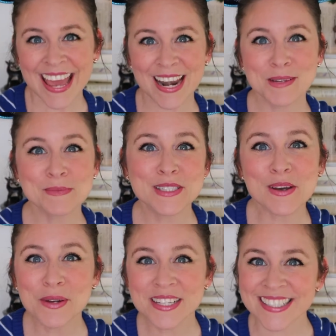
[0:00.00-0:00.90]
and I am
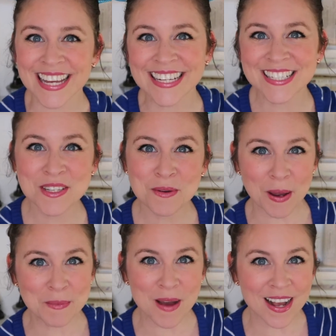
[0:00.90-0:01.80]
so excited to
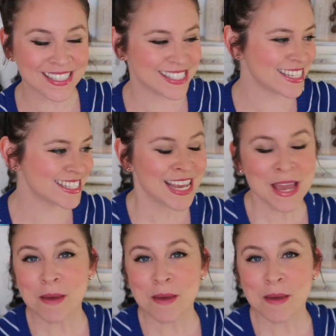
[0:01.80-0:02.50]
unbox this